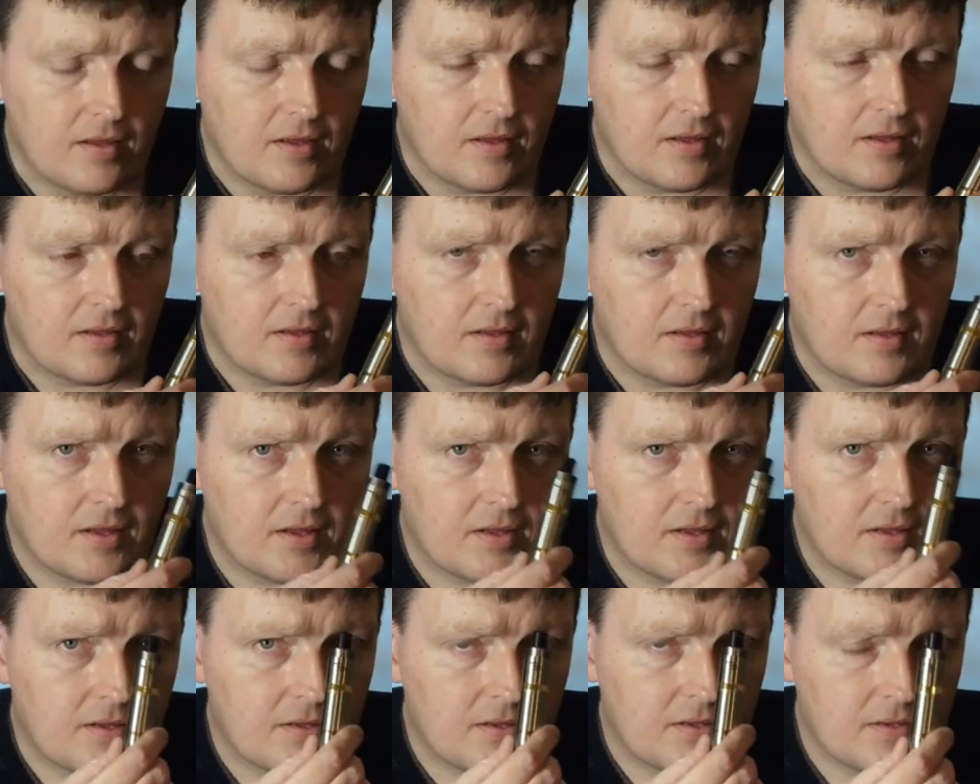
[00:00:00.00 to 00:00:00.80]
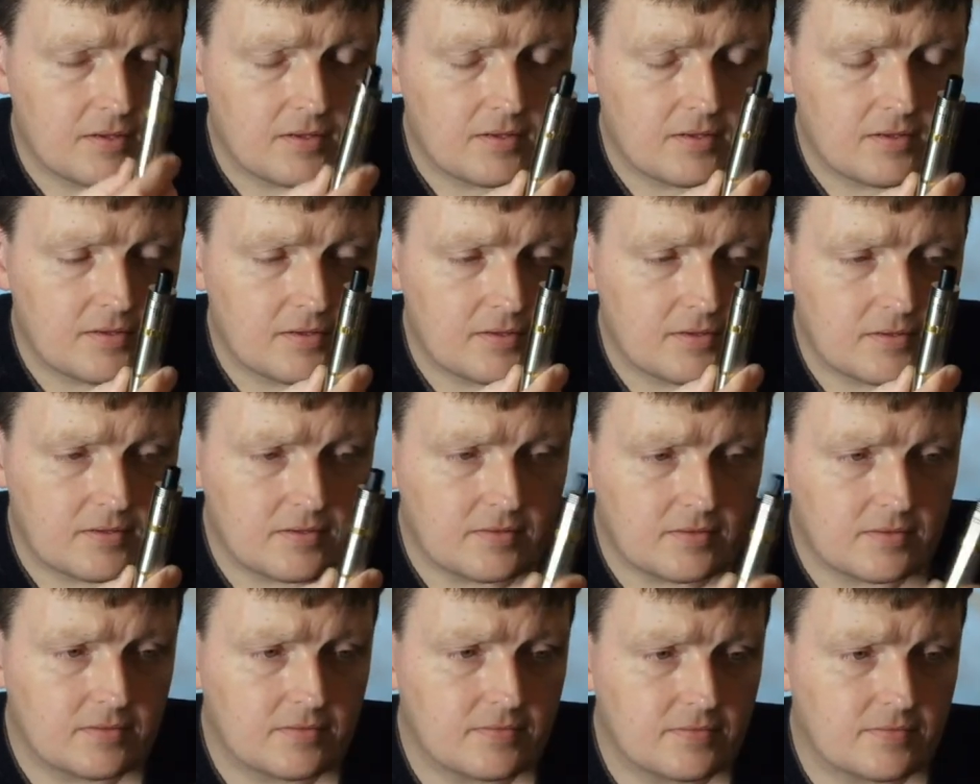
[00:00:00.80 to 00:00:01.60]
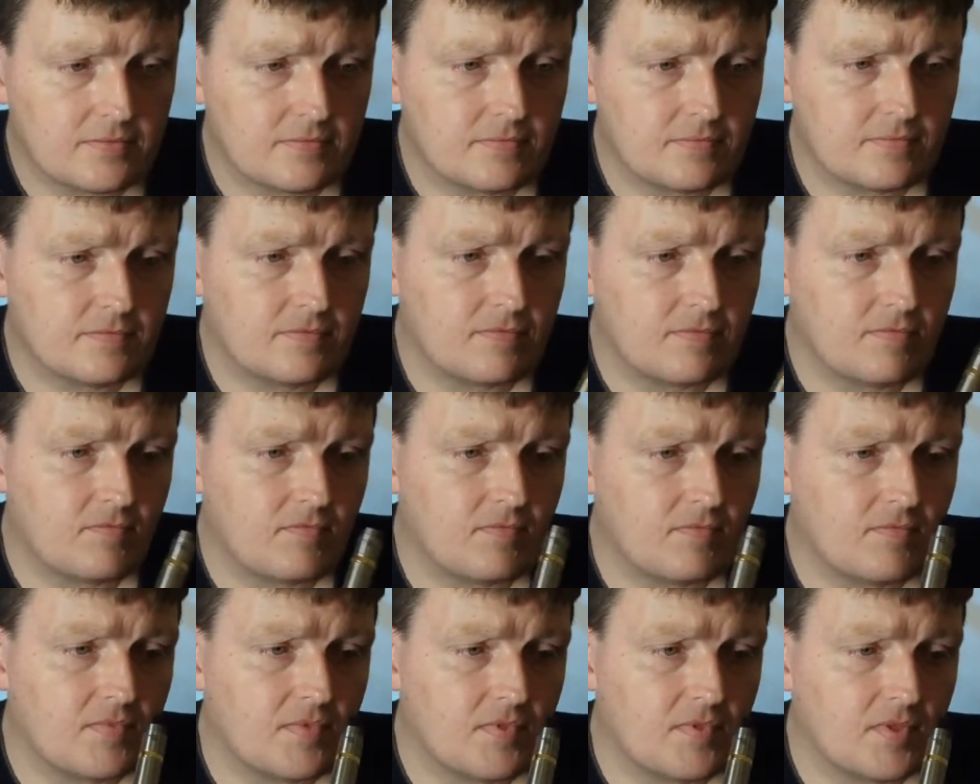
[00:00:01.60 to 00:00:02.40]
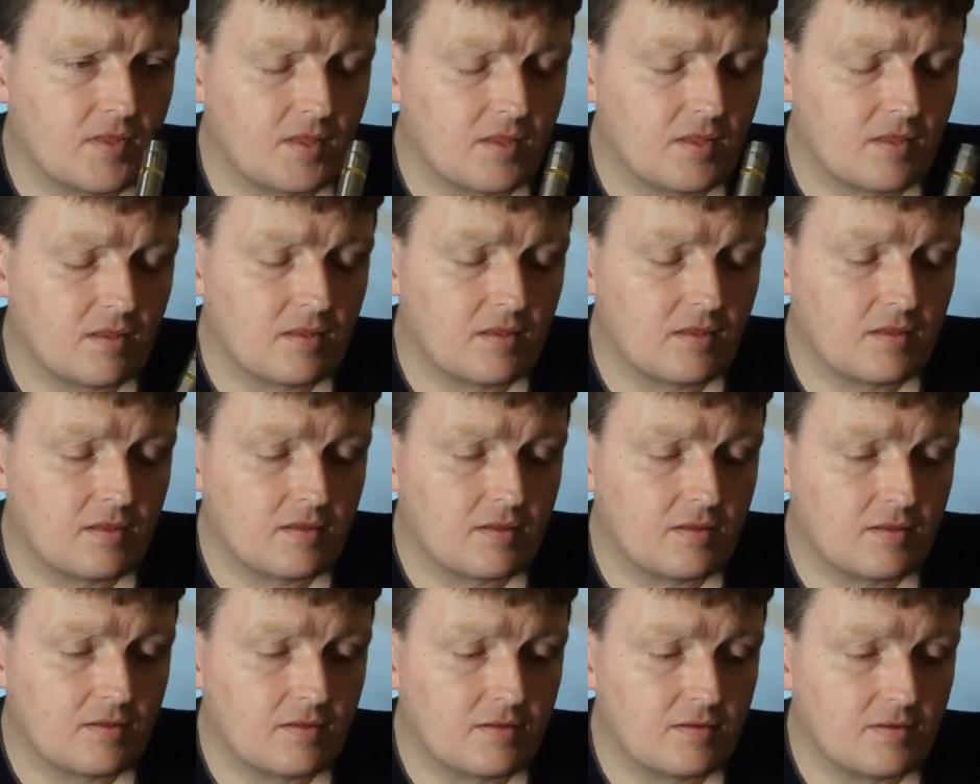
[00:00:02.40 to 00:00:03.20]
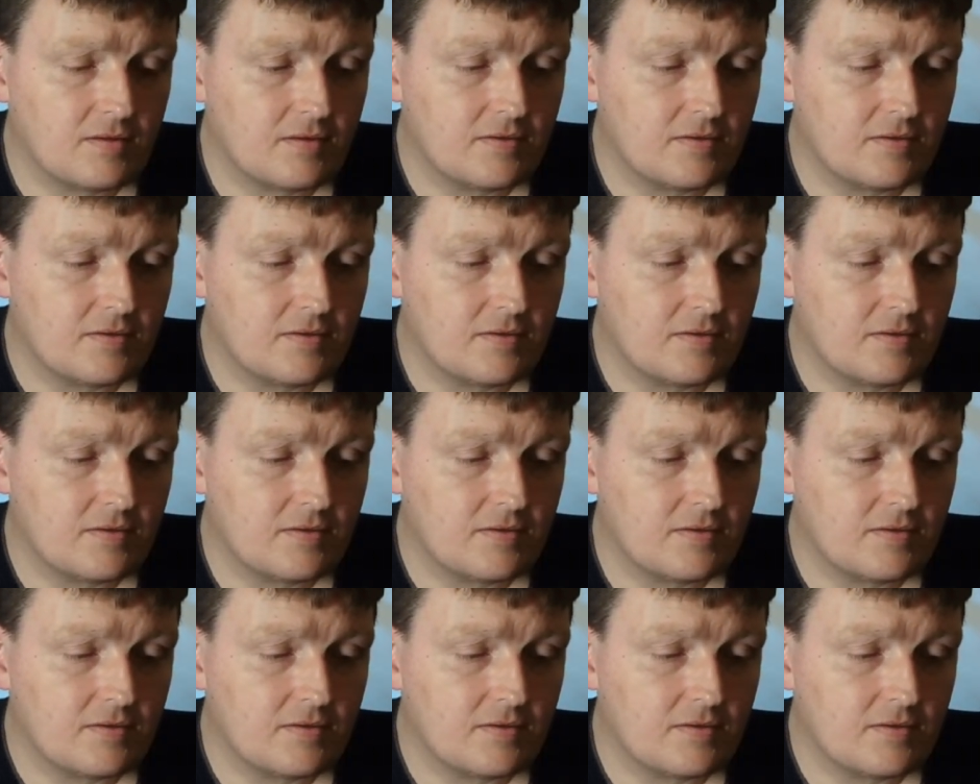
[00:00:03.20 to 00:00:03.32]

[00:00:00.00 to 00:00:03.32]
No one is speaking in this clip.